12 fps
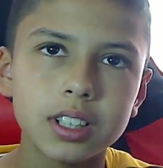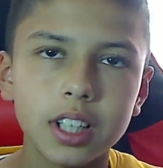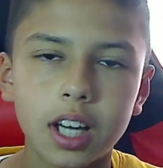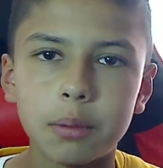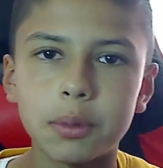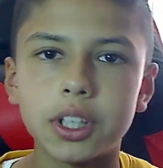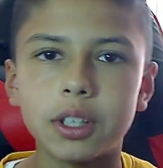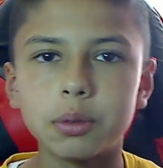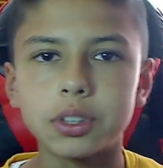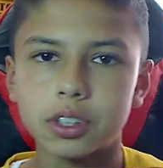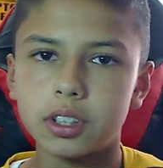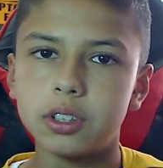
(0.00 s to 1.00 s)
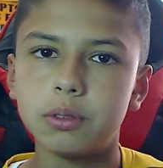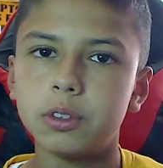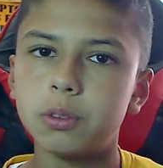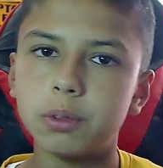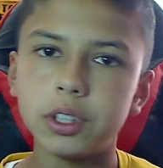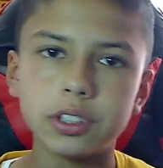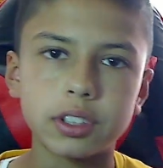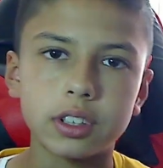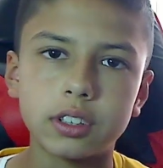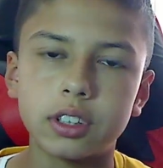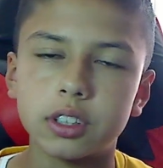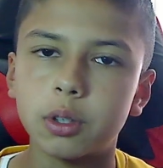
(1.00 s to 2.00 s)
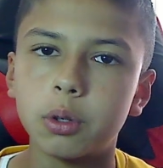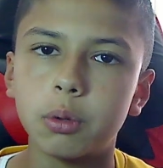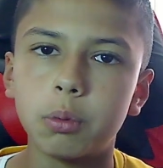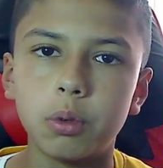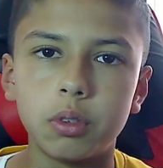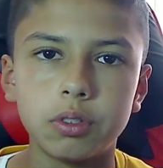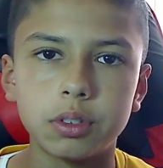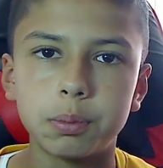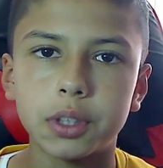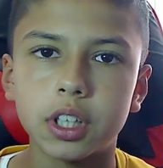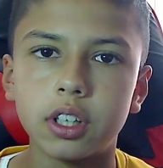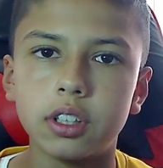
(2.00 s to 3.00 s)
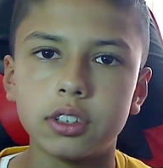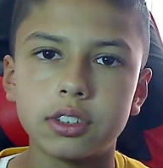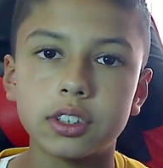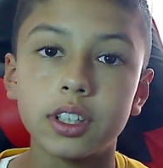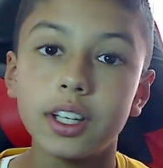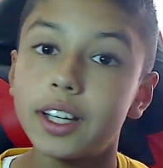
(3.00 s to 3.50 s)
I mean, it was a good reason to go to Wolves because